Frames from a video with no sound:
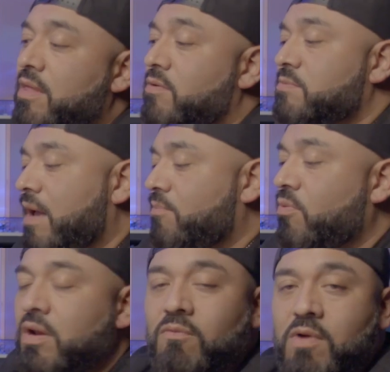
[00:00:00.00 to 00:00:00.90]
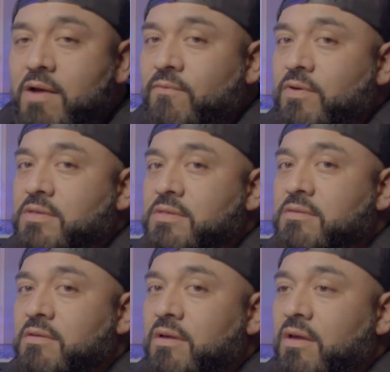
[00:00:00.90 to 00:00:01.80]
That was my point of reference.
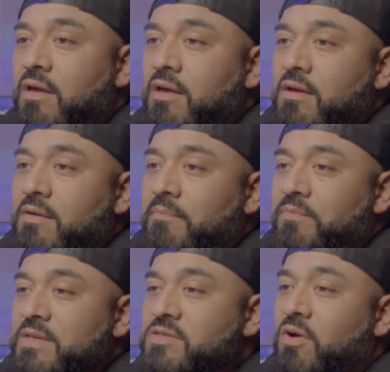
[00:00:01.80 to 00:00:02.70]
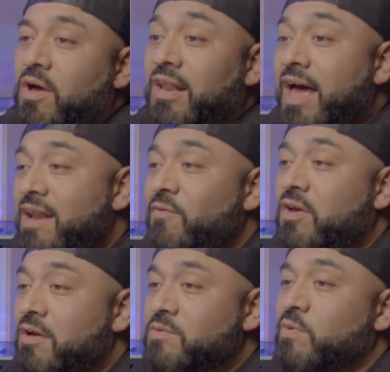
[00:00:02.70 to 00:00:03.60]
So a lot of
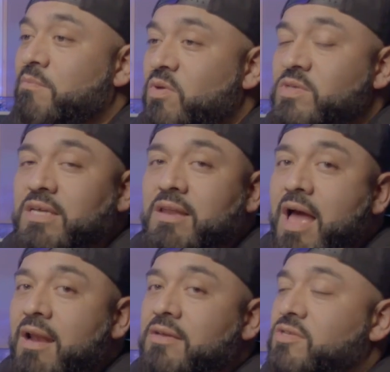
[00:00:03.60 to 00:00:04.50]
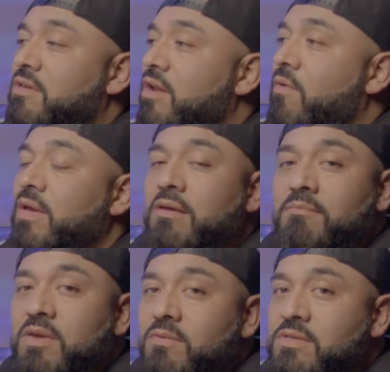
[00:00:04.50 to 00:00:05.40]
it comes with music knowledge and knowing your
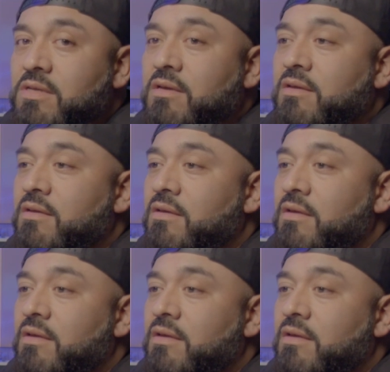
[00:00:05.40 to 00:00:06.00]
music